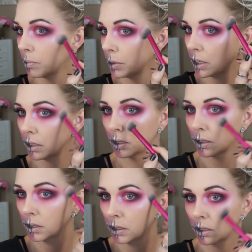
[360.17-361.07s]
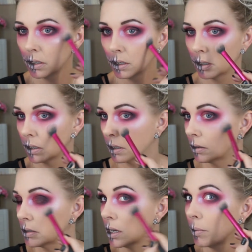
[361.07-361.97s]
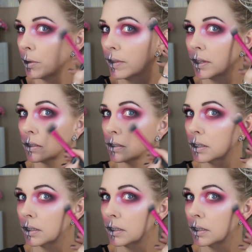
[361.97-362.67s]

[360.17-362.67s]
it on top of this